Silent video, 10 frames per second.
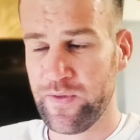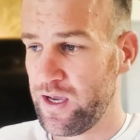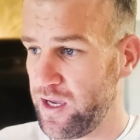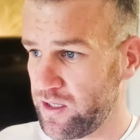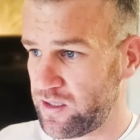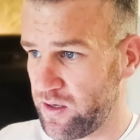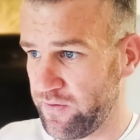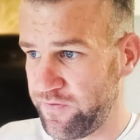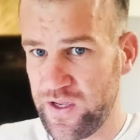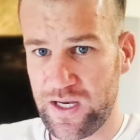and uh,
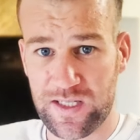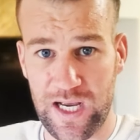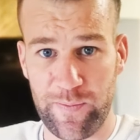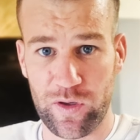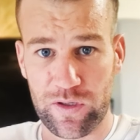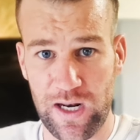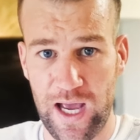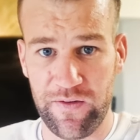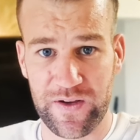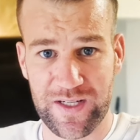fix up your
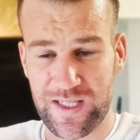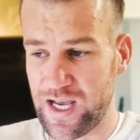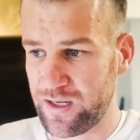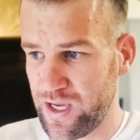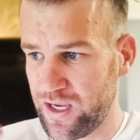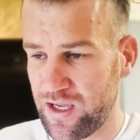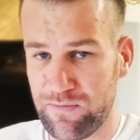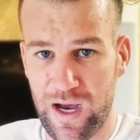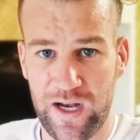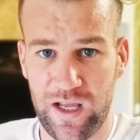life and start making money.